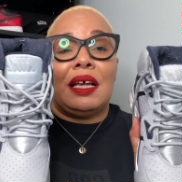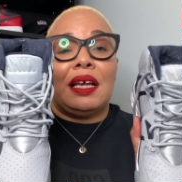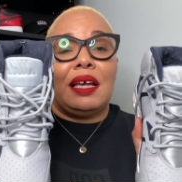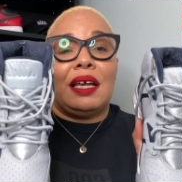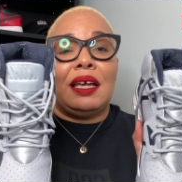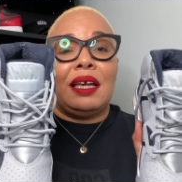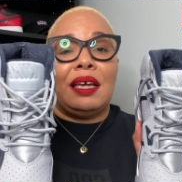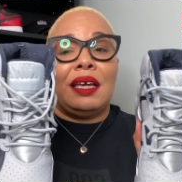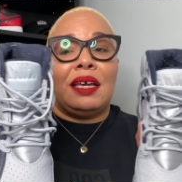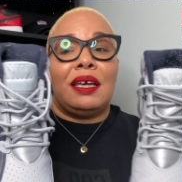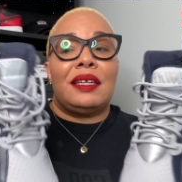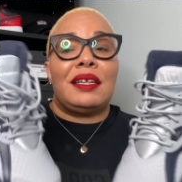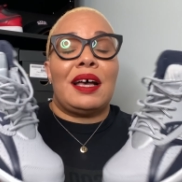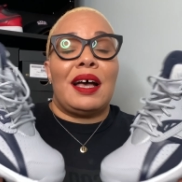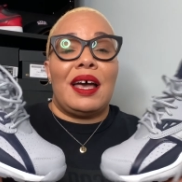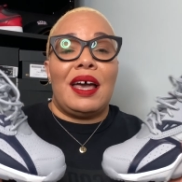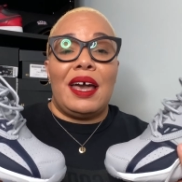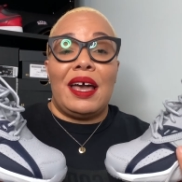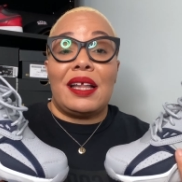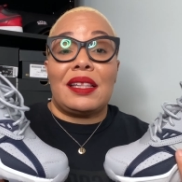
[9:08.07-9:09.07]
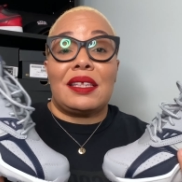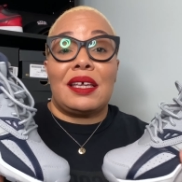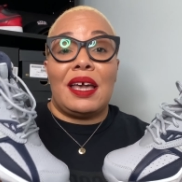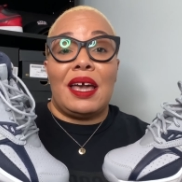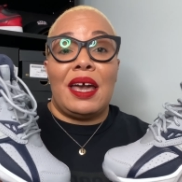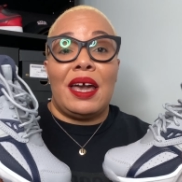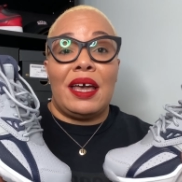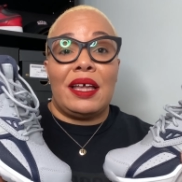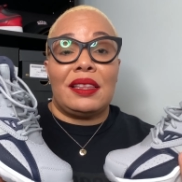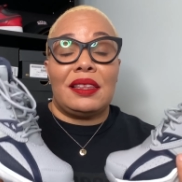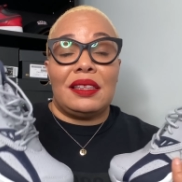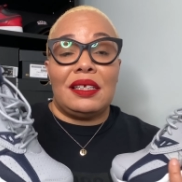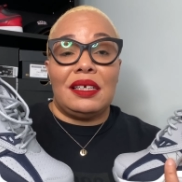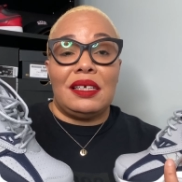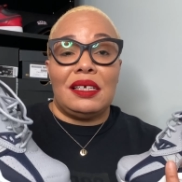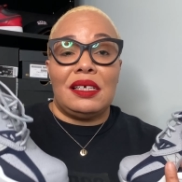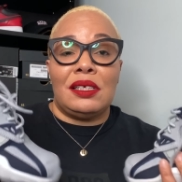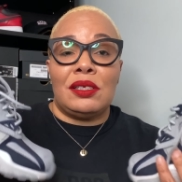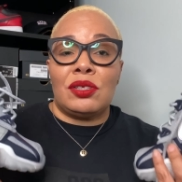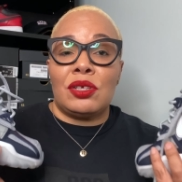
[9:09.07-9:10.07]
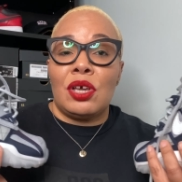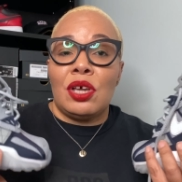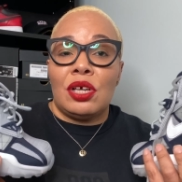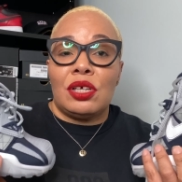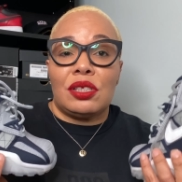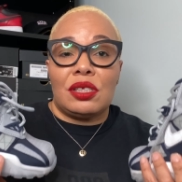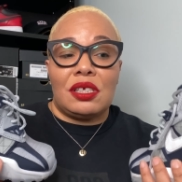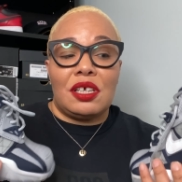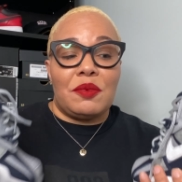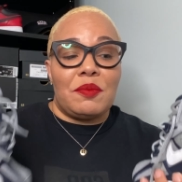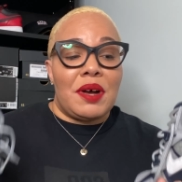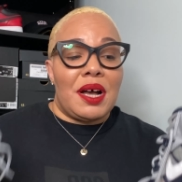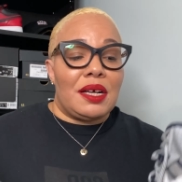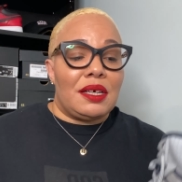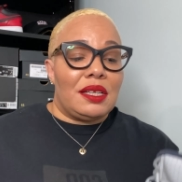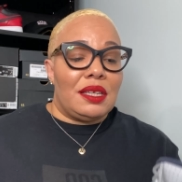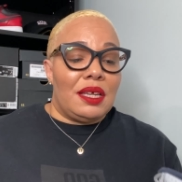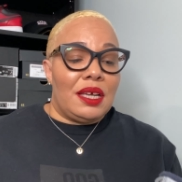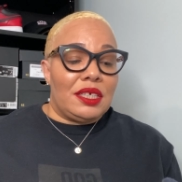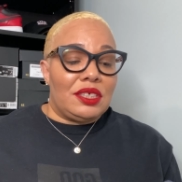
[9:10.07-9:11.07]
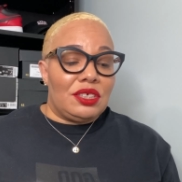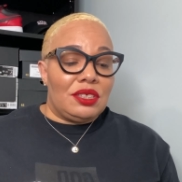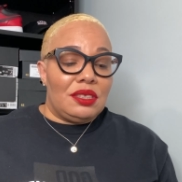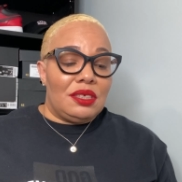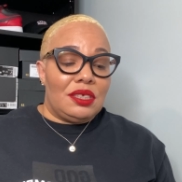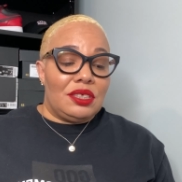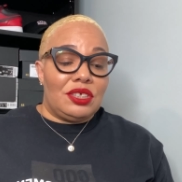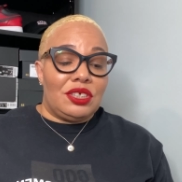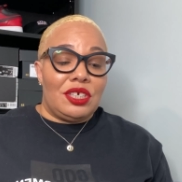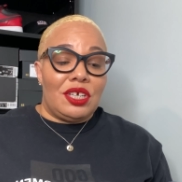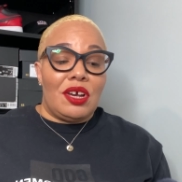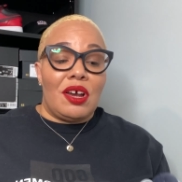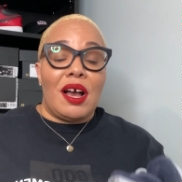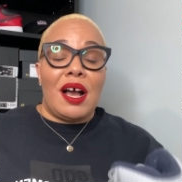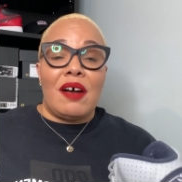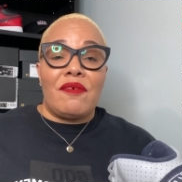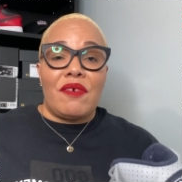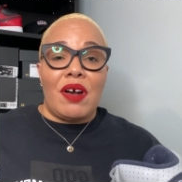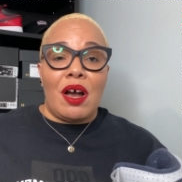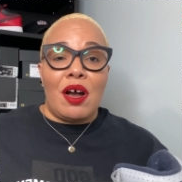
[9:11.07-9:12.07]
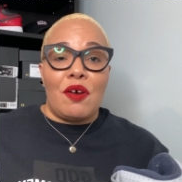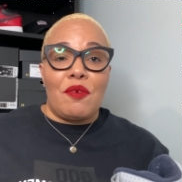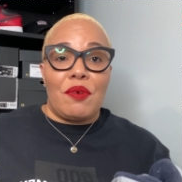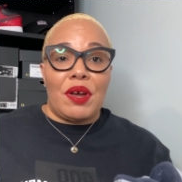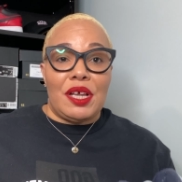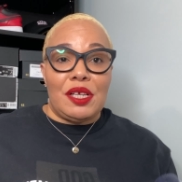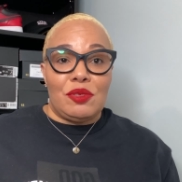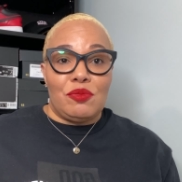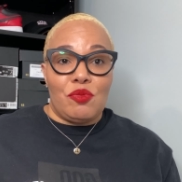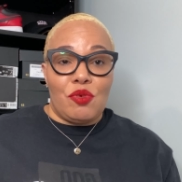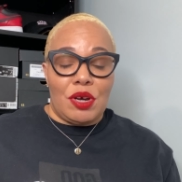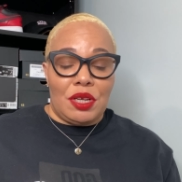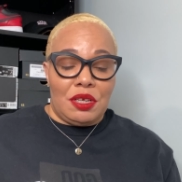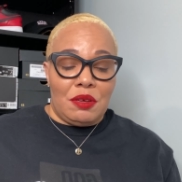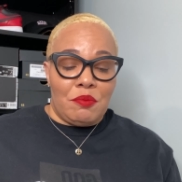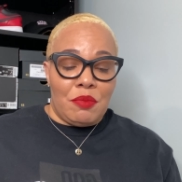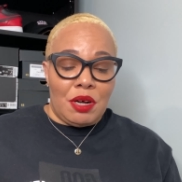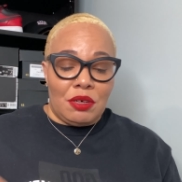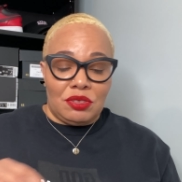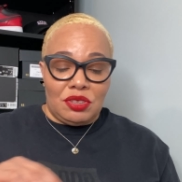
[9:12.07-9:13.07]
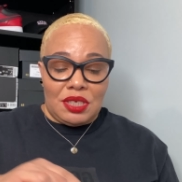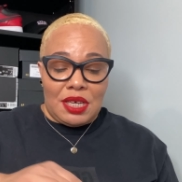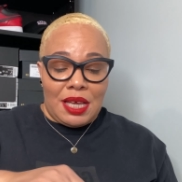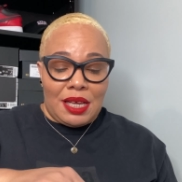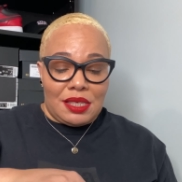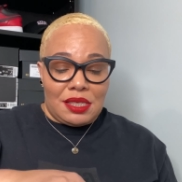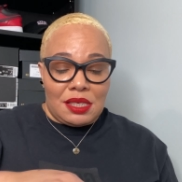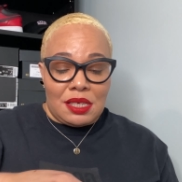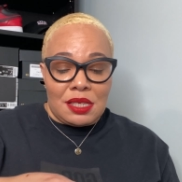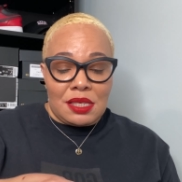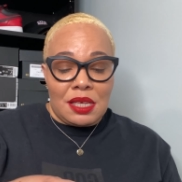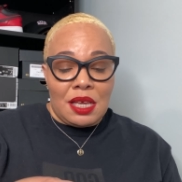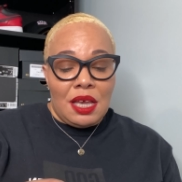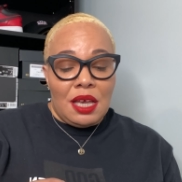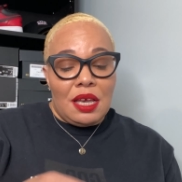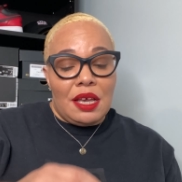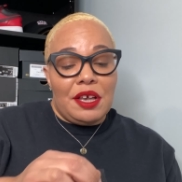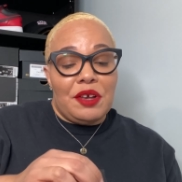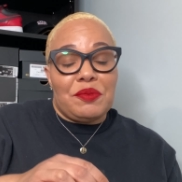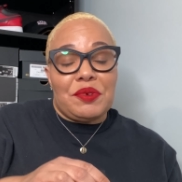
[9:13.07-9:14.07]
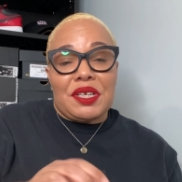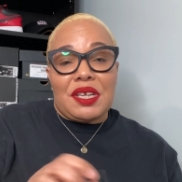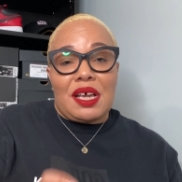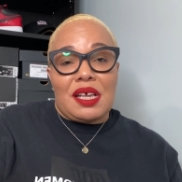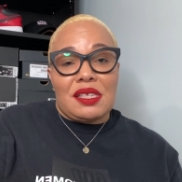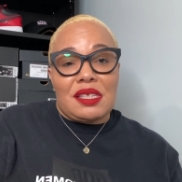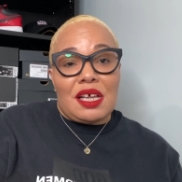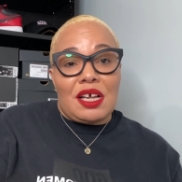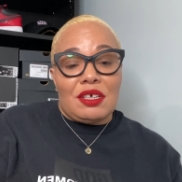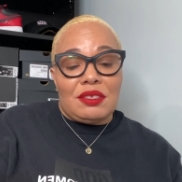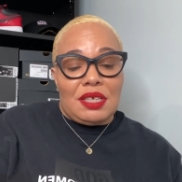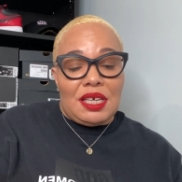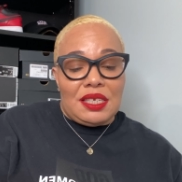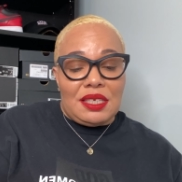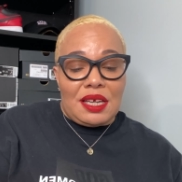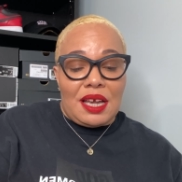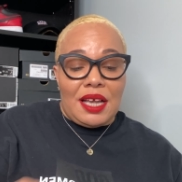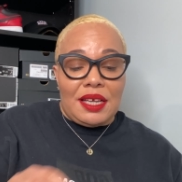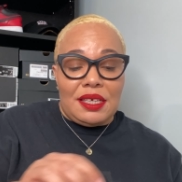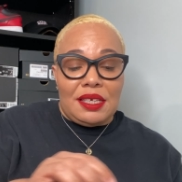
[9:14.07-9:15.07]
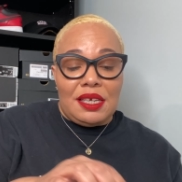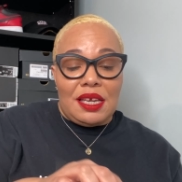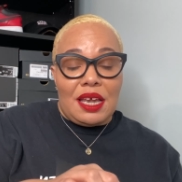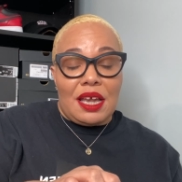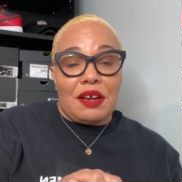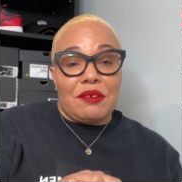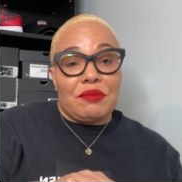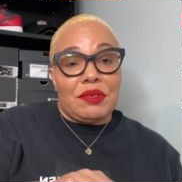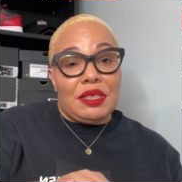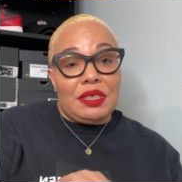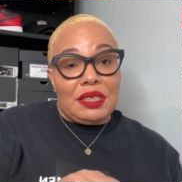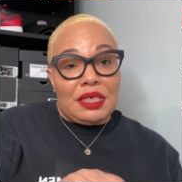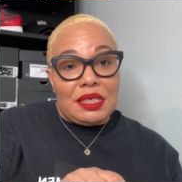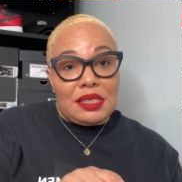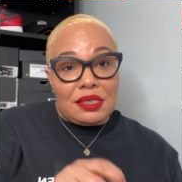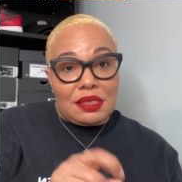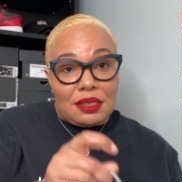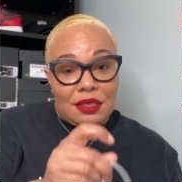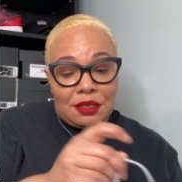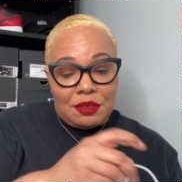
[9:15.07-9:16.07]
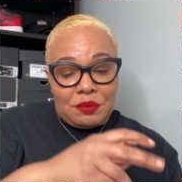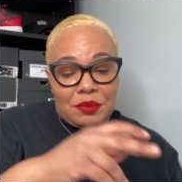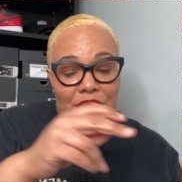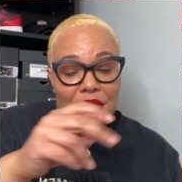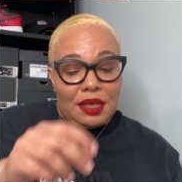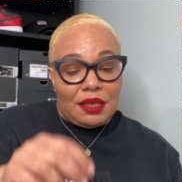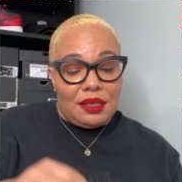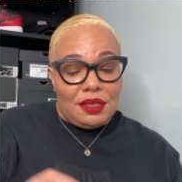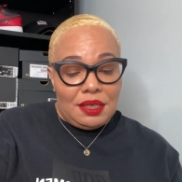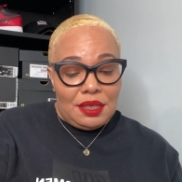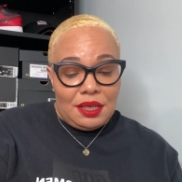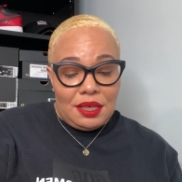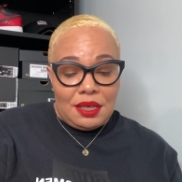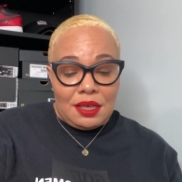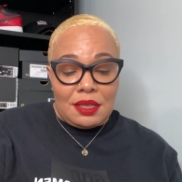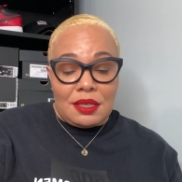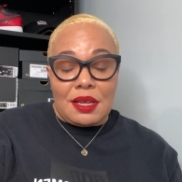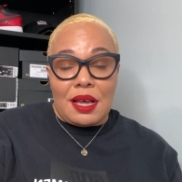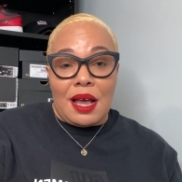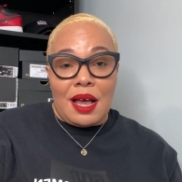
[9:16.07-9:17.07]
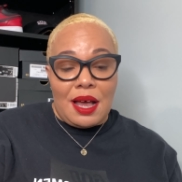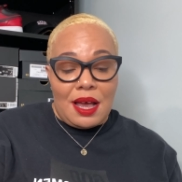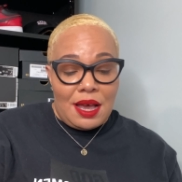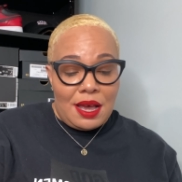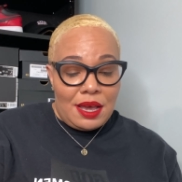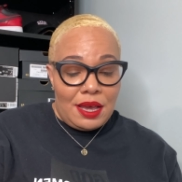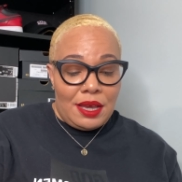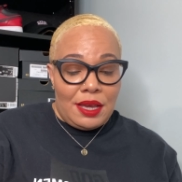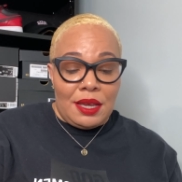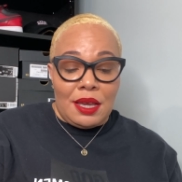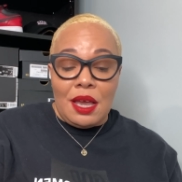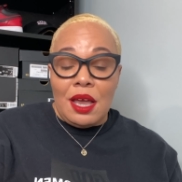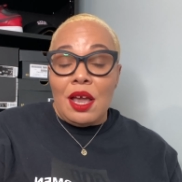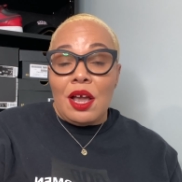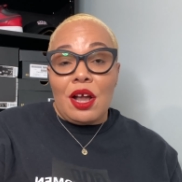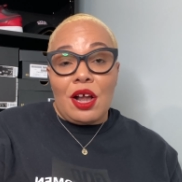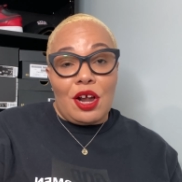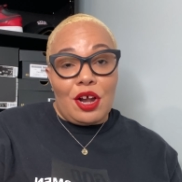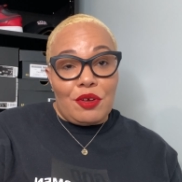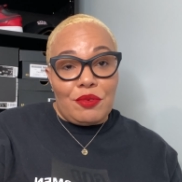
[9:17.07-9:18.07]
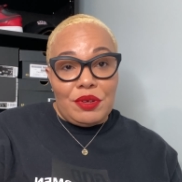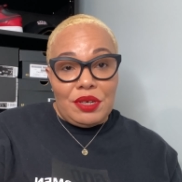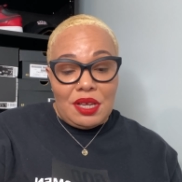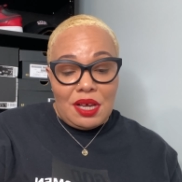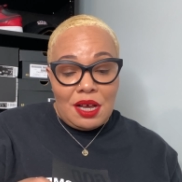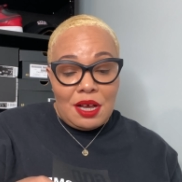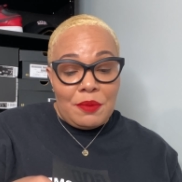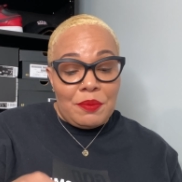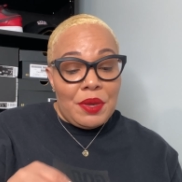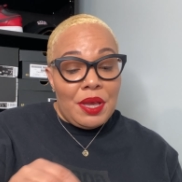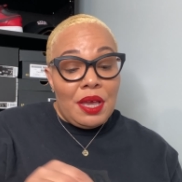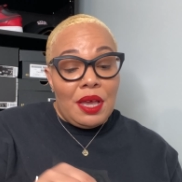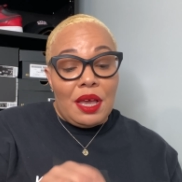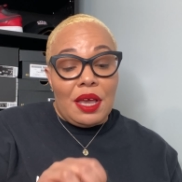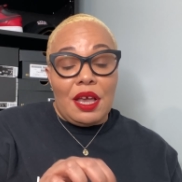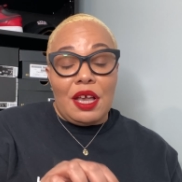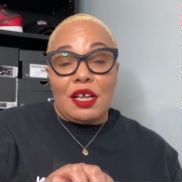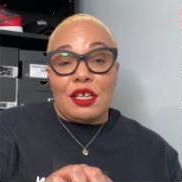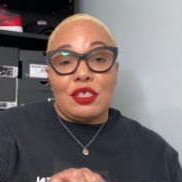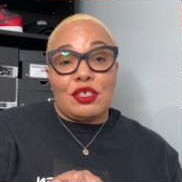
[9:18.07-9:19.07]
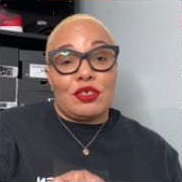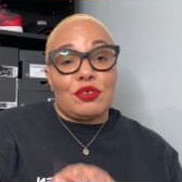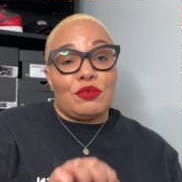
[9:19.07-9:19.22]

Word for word: And I had to add these to my collection this year. I've always wanted Bo Jacksons. And when I saw that Nike had released them again, I hurried up and